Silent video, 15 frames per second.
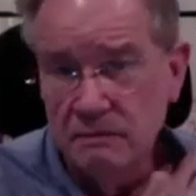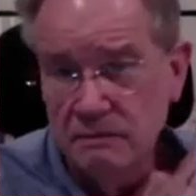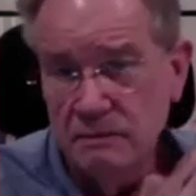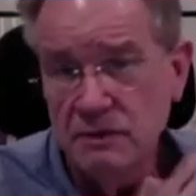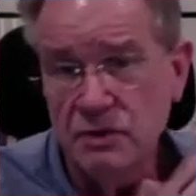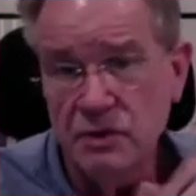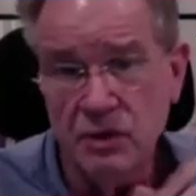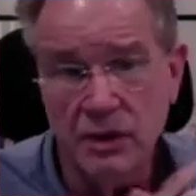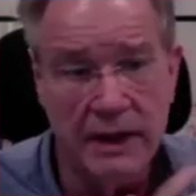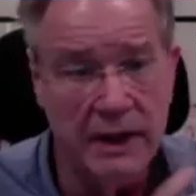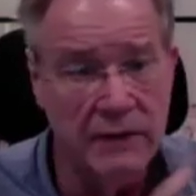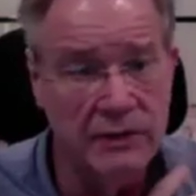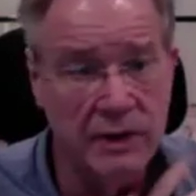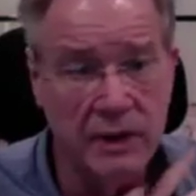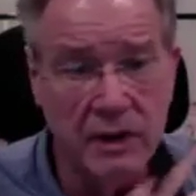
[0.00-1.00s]
shortly
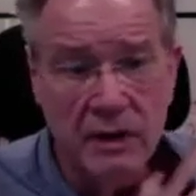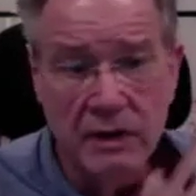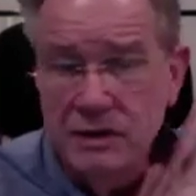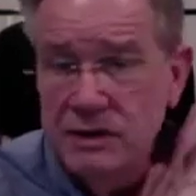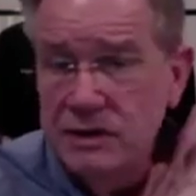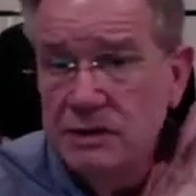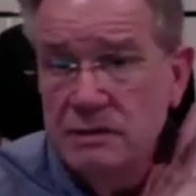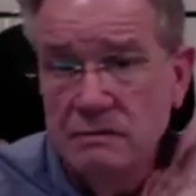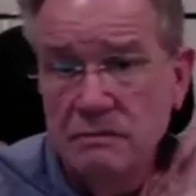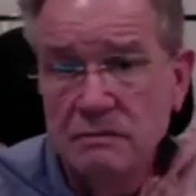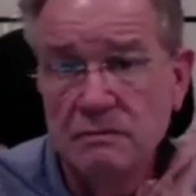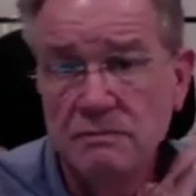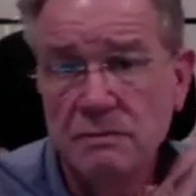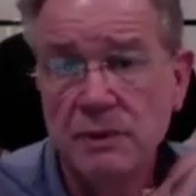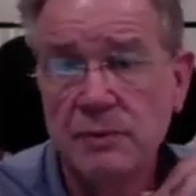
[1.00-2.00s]
after launch.
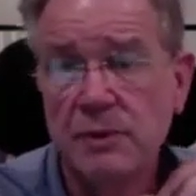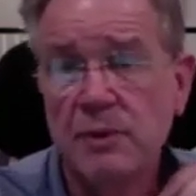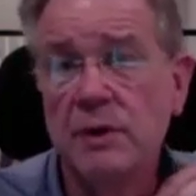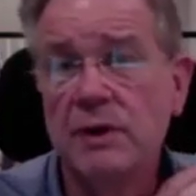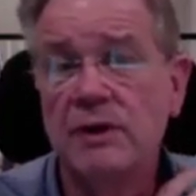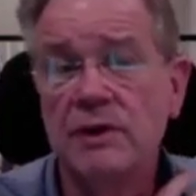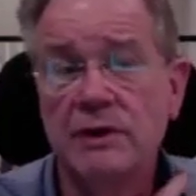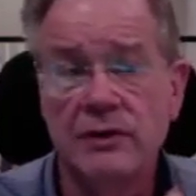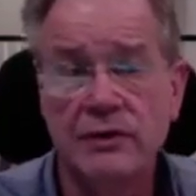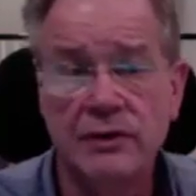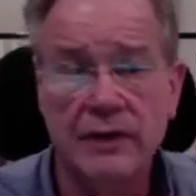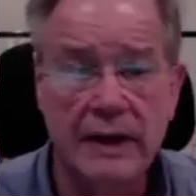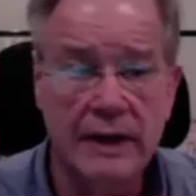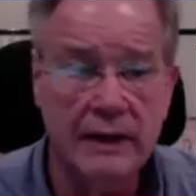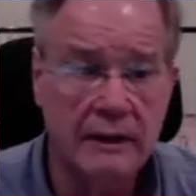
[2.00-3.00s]
People will notice
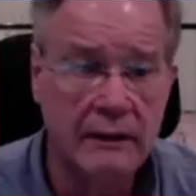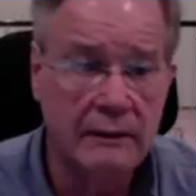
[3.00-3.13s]
that.